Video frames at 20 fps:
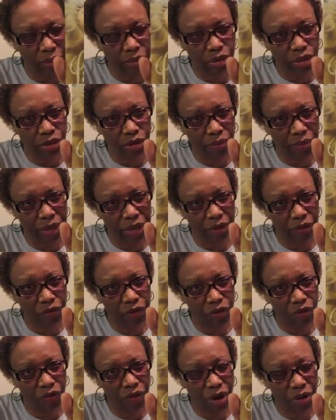I'm sure many of
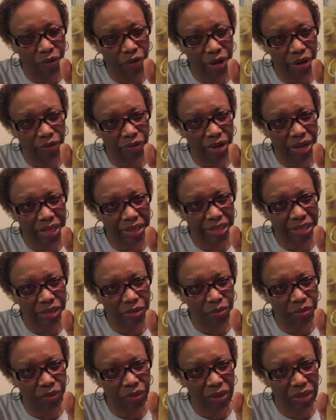you have already read
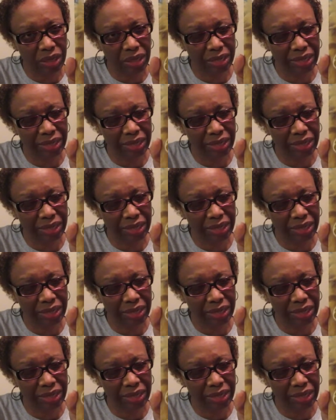this book.